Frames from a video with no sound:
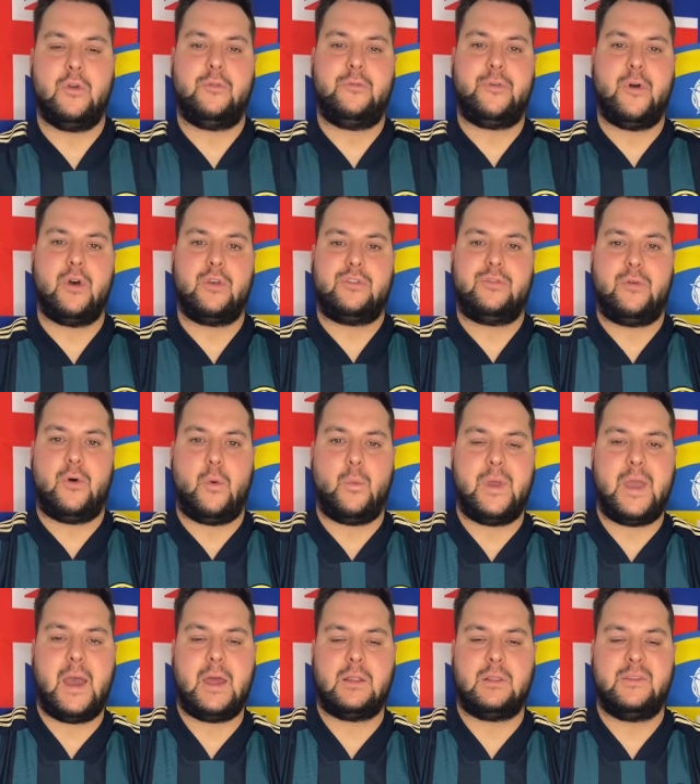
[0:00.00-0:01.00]
first of all, we
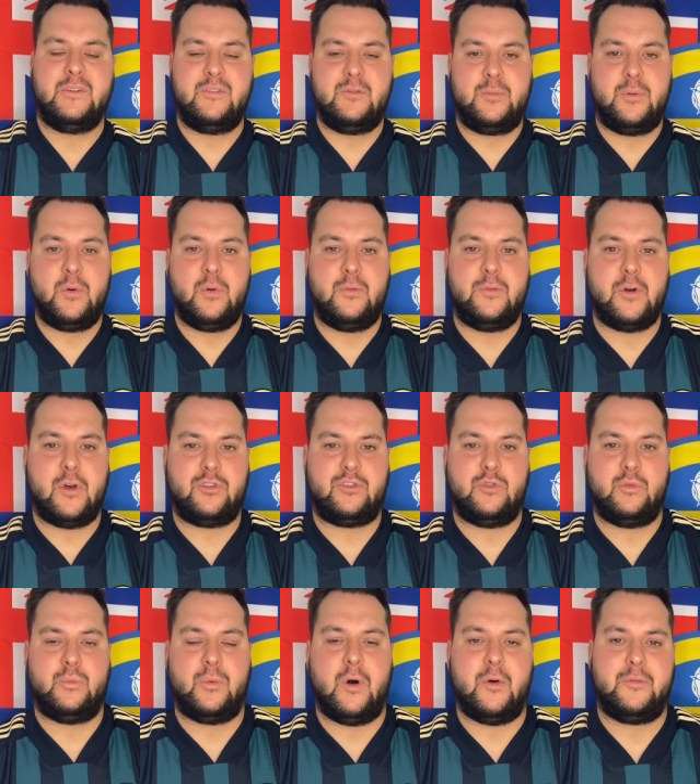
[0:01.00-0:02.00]
had Liverpool versus
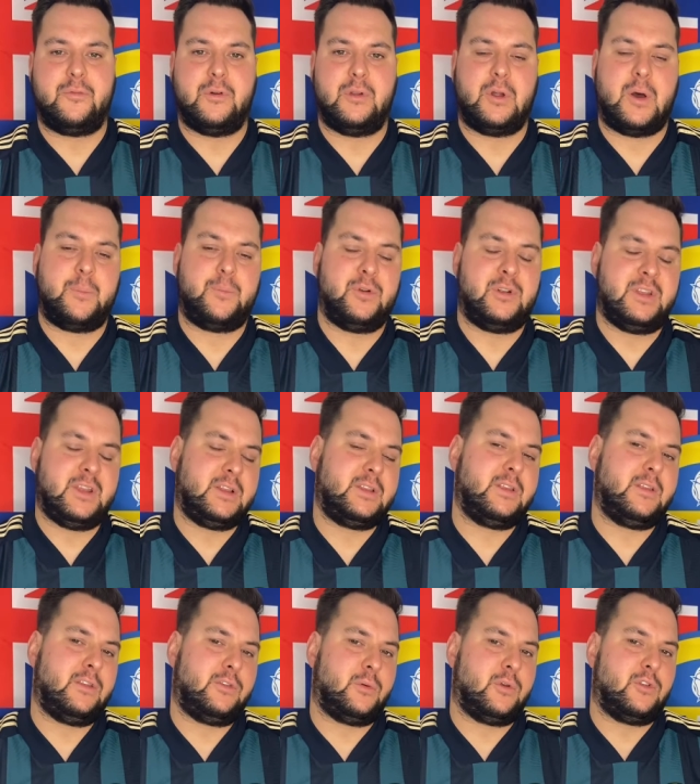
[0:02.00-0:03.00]
Watford. I predicted
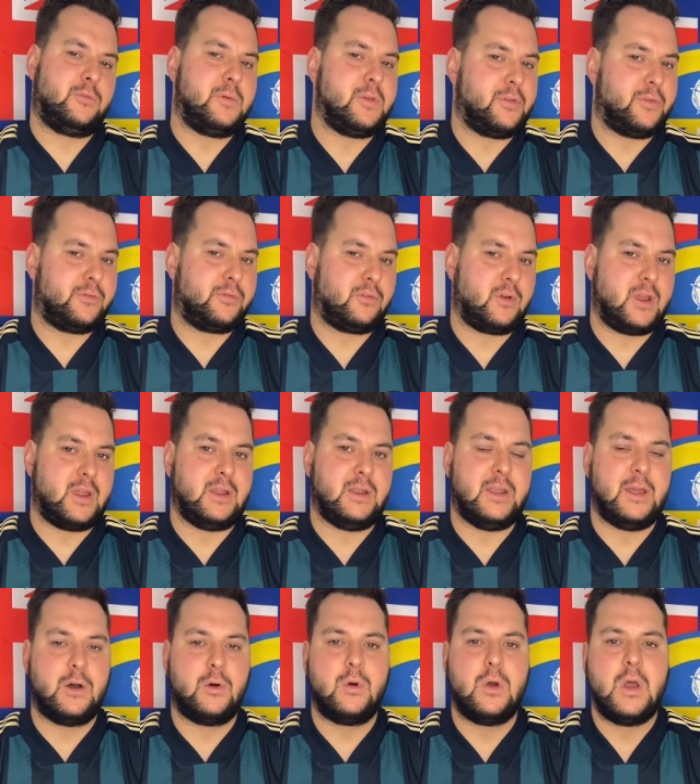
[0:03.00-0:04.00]
this one to be
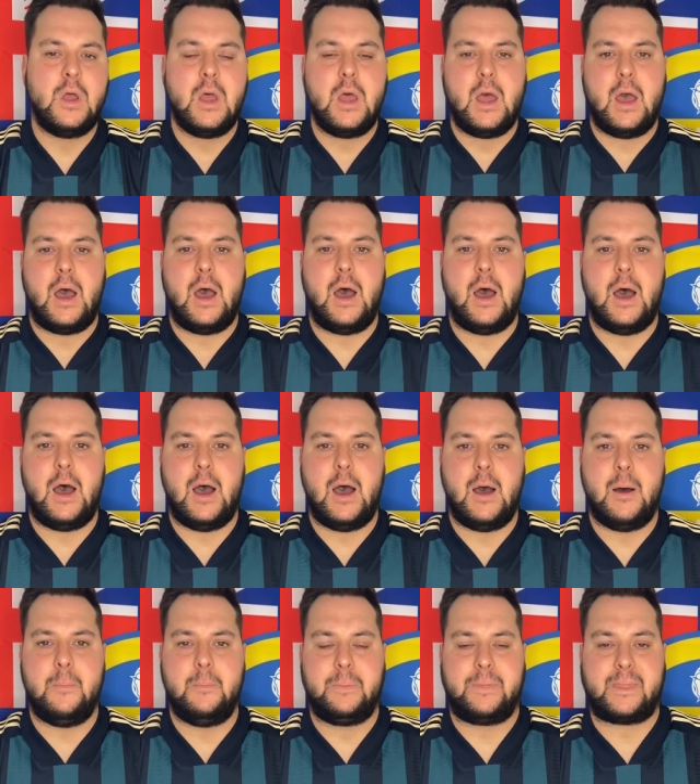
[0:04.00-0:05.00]
3-0,
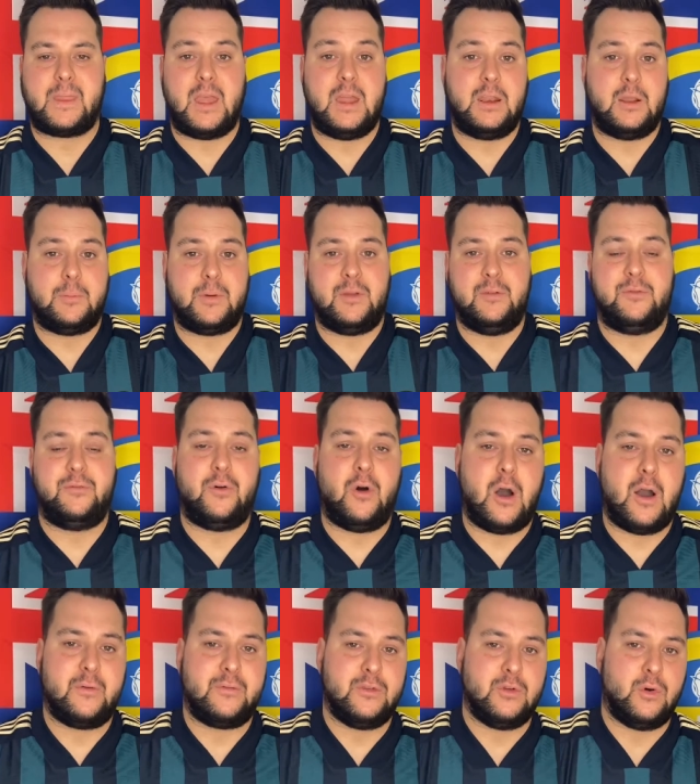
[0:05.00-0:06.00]
end up being
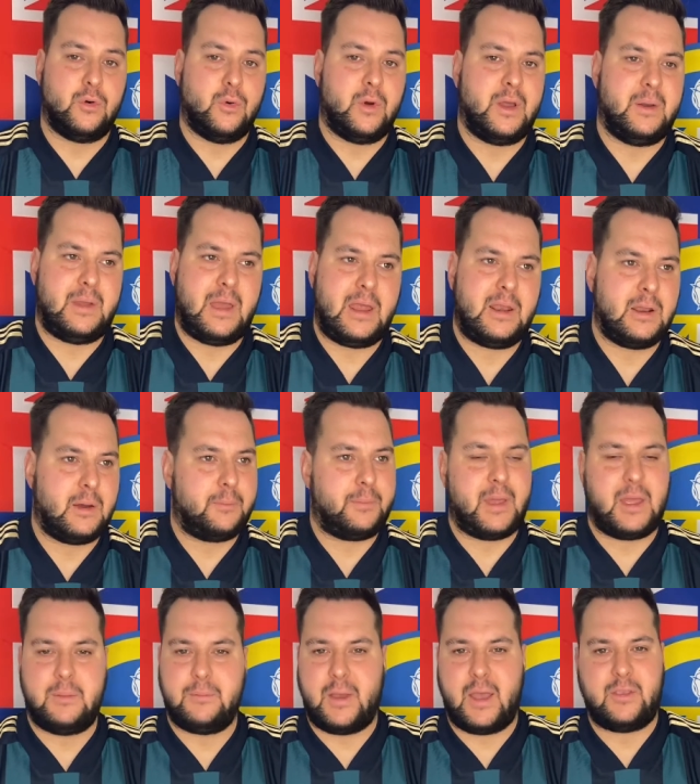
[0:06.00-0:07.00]
5-0. It ended up
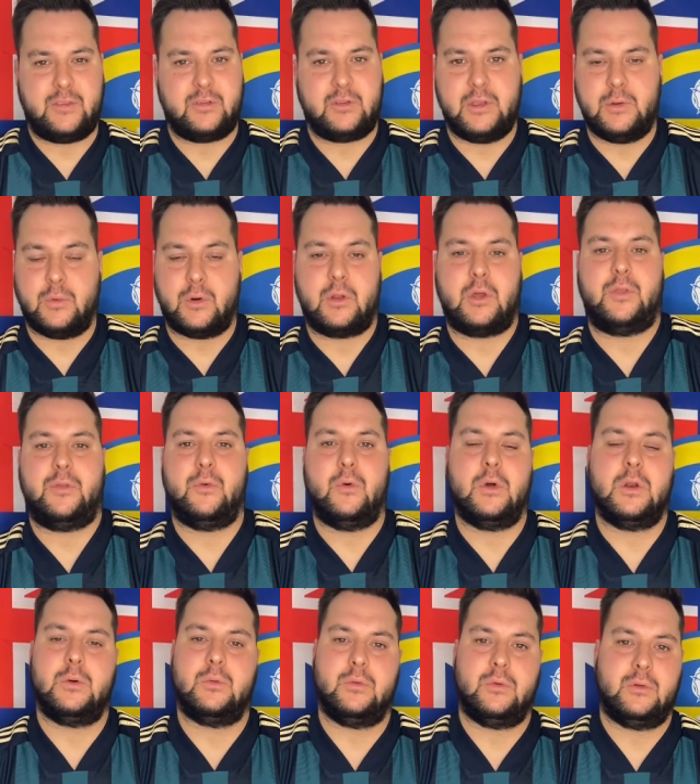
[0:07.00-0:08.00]
being basically what I thought
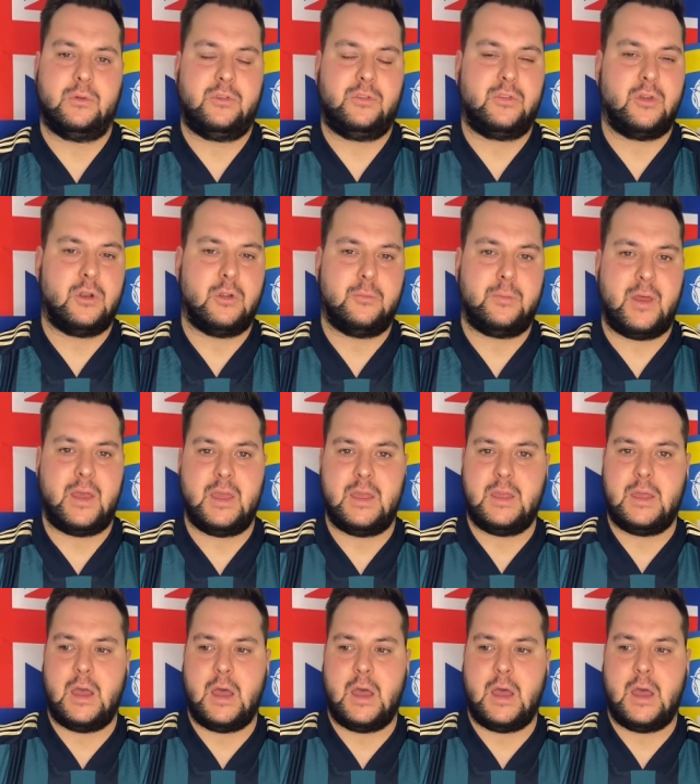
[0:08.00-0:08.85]
it was going to be. It